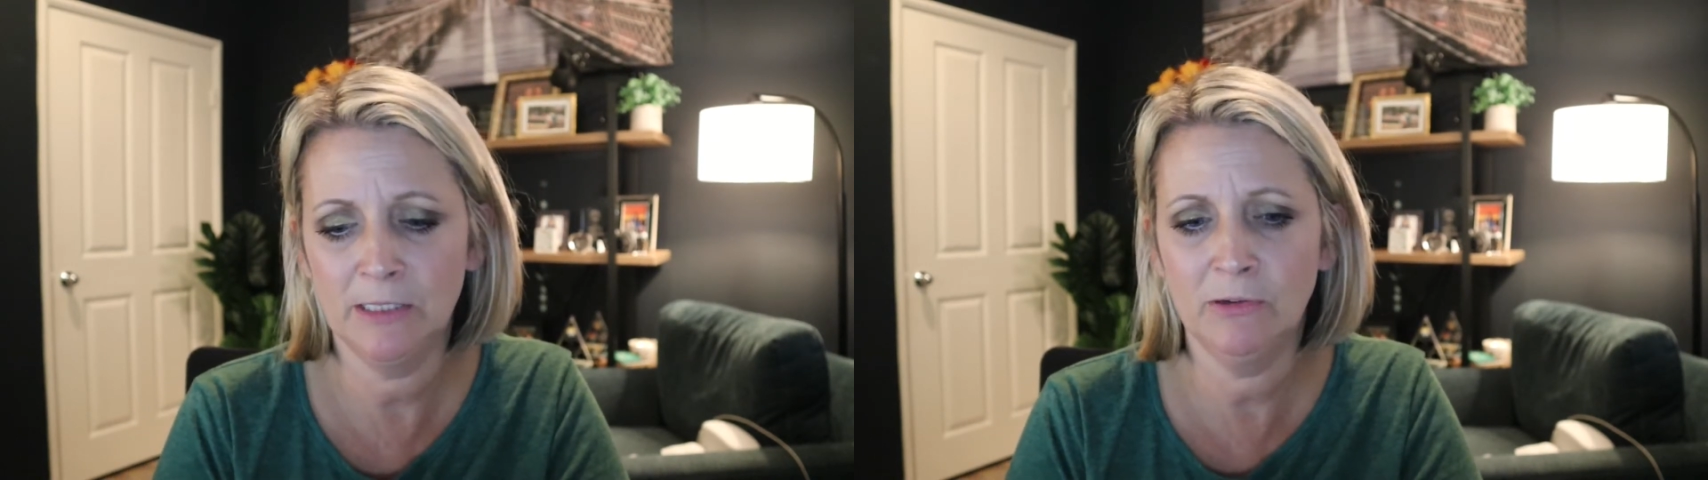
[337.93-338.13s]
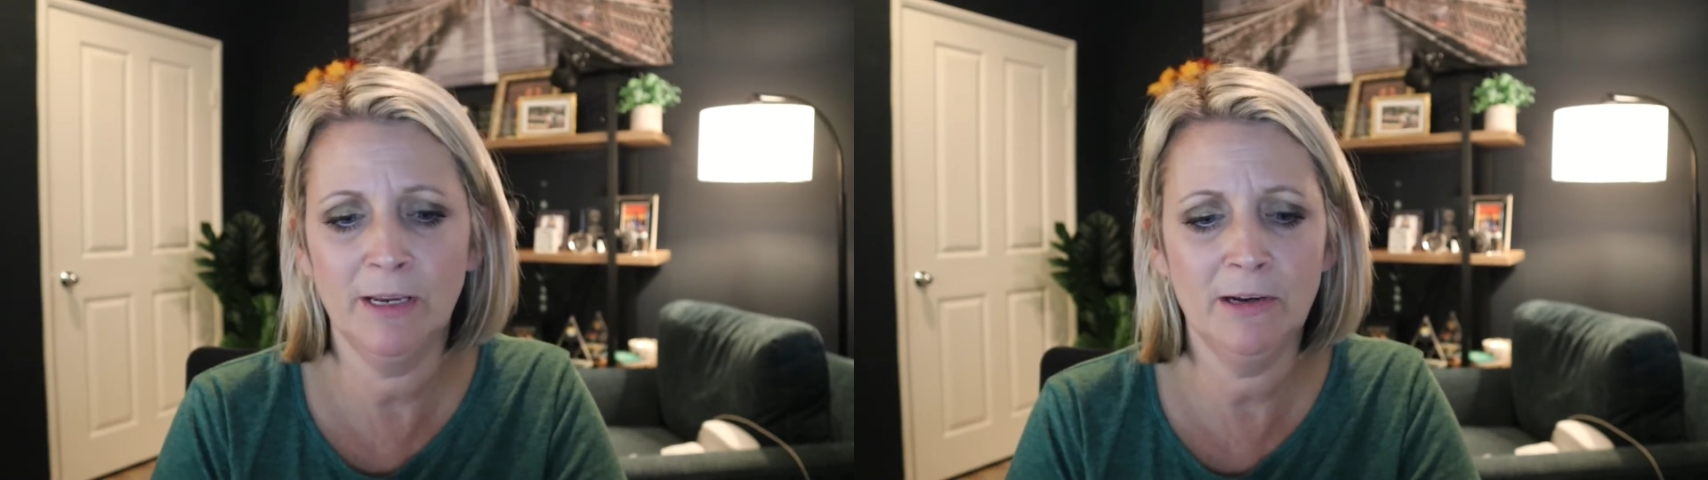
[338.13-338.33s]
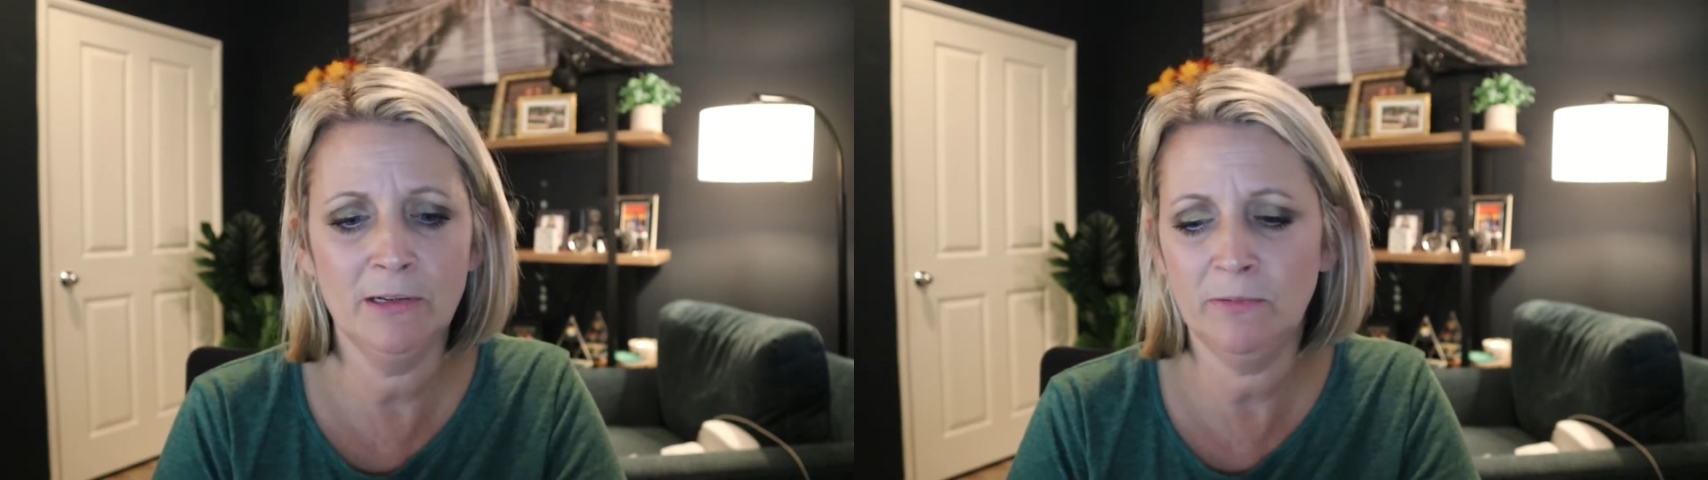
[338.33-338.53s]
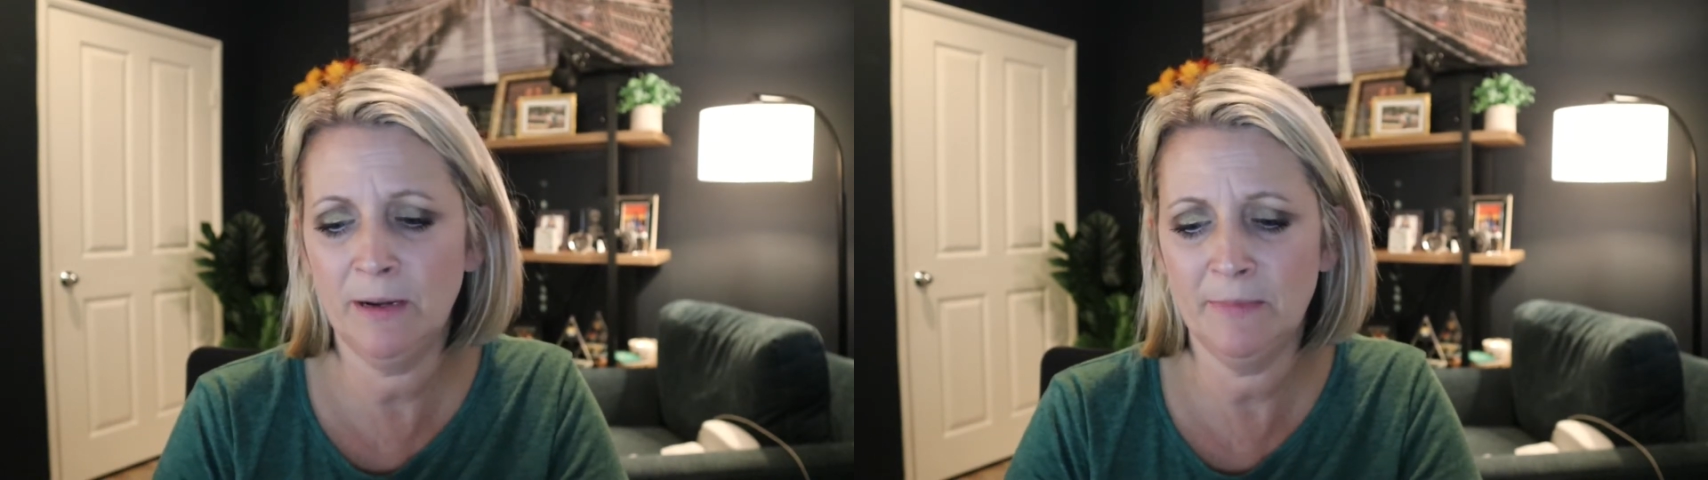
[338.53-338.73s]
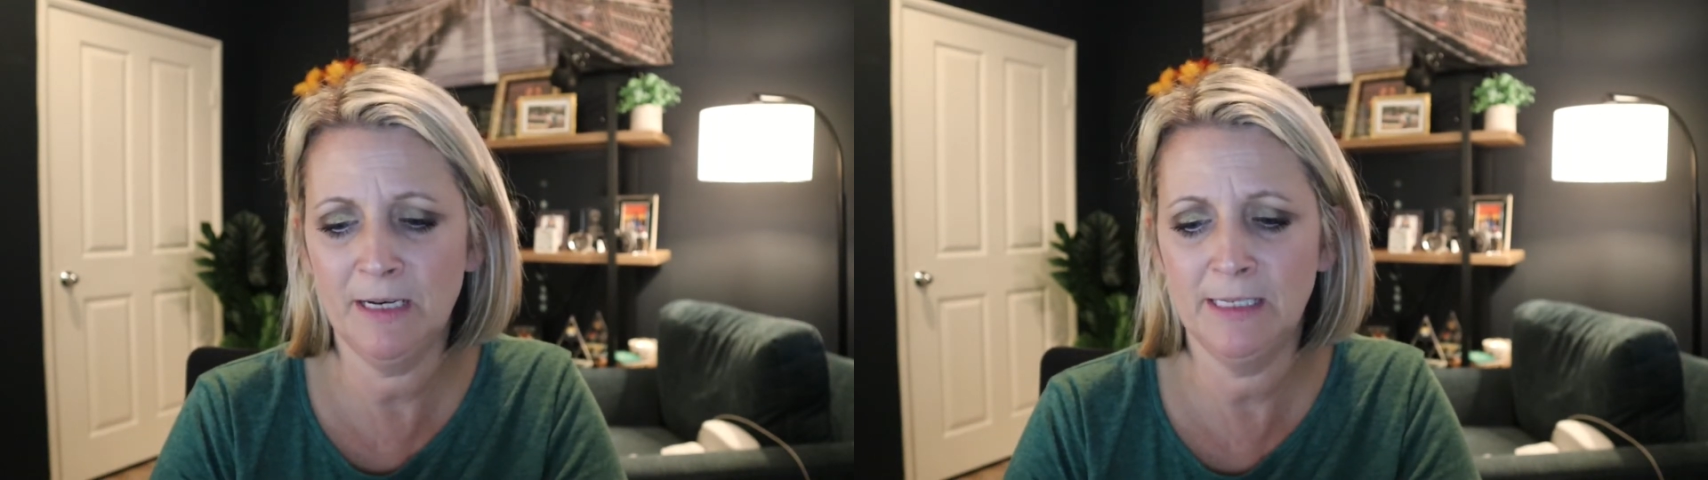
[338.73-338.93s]
So here's what
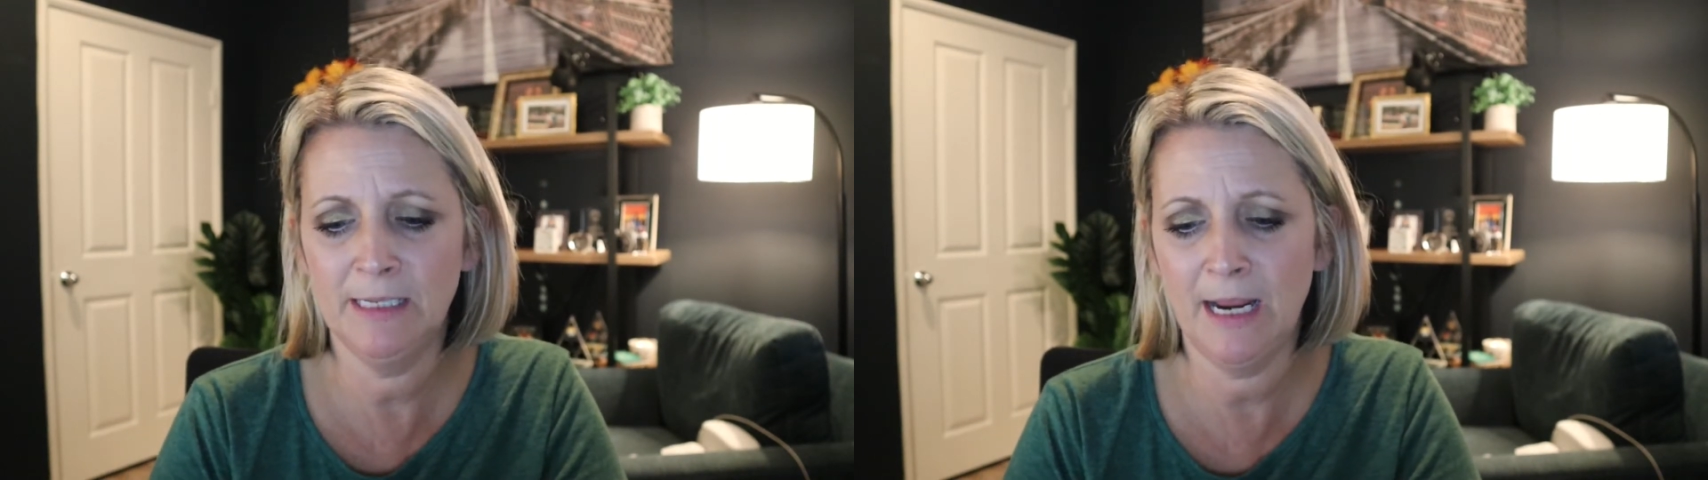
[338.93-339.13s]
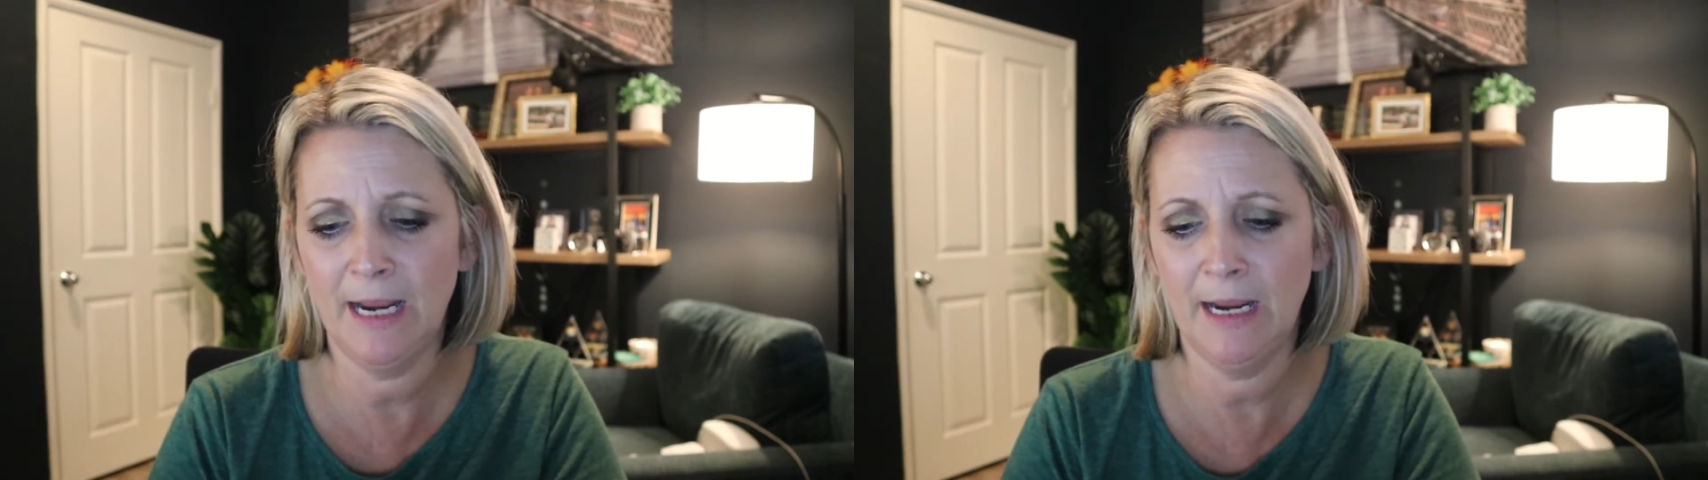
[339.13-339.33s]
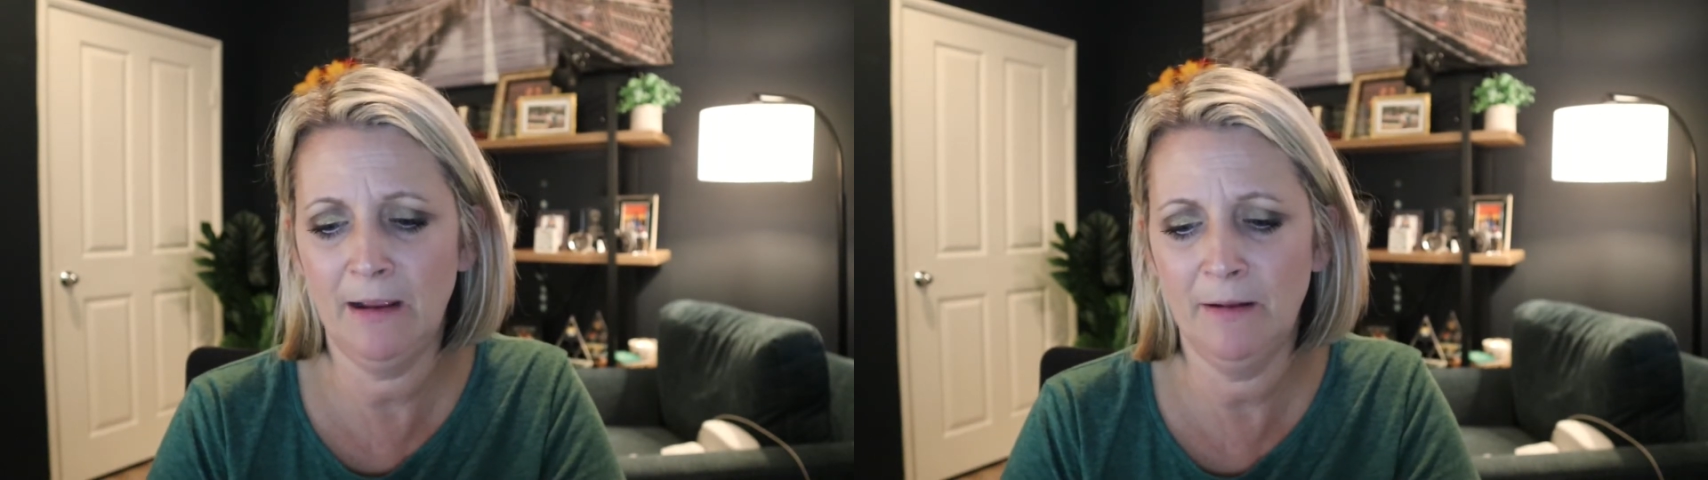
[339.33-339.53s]
I'm going to say.